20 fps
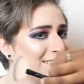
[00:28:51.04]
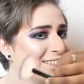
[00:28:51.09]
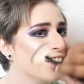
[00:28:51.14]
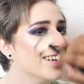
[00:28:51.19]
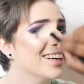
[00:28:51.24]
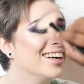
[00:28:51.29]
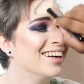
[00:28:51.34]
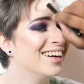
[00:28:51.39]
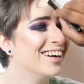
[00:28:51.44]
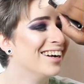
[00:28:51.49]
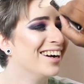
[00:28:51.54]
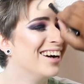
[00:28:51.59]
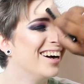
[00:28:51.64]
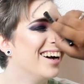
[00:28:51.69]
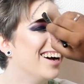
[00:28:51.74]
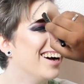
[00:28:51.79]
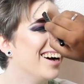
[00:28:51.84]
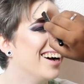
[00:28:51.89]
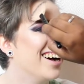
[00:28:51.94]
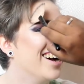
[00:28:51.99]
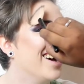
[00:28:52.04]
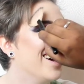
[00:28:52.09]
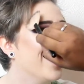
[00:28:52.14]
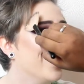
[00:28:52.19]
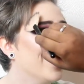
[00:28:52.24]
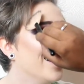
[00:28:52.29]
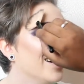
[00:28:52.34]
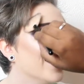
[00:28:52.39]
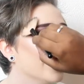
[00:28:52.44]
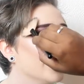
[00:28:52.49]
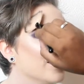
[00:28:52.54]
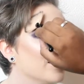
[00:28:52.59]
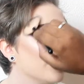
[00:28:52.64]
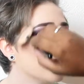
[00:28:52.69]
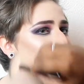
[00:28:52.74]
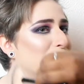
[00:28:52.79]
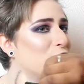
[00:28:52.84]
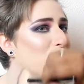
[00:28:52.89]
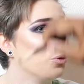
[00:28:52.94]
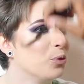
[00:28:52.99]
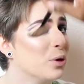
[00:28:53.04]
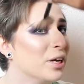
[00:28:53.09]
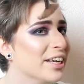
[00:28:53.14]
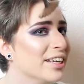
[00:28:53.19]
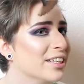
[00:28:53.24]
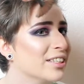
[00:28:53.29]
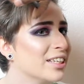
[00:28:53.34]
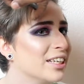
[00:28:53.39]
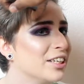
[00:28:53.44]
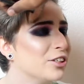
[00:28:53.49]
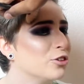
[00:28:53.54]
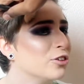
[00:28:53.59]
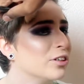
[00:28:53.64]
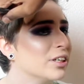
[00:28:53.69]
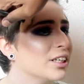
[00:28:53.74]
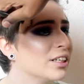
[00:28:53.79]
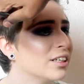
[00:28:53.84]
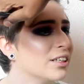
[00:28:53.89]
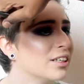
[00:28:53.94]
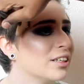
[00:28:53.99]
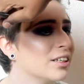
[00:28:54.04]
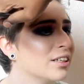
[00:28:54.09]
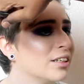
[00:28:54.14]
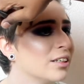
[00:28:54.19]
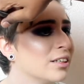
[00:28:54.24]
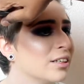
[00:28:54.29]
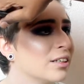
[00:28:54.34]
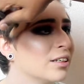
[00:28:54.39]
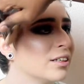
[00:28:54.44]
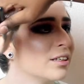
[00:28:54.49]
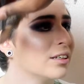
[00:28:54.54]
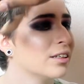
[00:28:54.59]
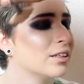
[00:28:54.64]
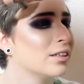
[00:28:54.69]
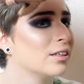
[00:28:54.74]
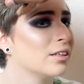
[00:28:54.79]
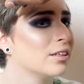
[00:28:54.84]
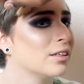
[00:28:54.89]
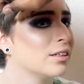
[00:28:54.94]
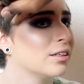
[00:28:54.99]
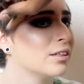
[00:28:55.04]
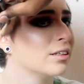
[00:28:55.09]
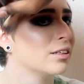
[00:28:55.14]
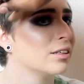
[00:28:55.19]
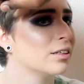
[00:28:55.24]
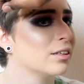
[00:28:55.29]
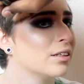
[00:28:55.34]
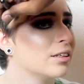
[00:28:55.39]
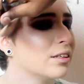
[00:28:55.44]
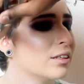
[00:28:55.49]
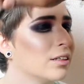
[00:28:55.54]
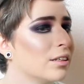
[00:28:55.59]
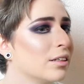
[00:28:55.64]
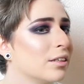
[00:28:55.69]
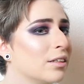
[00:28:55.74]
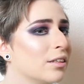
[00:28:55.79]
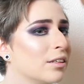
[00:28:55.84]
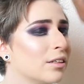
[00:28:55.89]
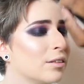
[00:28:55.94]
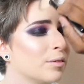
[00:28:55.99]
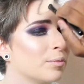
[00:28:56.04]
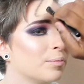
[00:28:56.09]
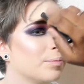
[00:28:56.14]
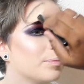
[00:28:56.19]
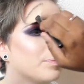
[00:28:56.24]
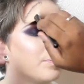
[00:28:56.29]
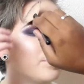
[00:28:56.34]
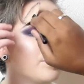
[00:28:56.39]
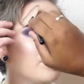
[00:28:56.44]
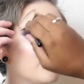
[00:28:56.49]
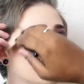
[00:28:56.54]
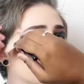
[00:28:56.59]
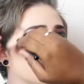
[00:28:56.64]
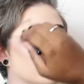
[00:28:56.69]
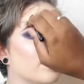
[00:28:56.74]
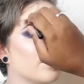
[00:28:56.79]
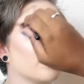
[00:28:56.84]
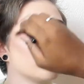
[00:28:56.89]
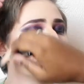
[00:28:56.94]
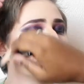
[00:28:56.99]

okay, maybe not five years, but yeah. Two years, literally. I forgot about them. They were that memorable.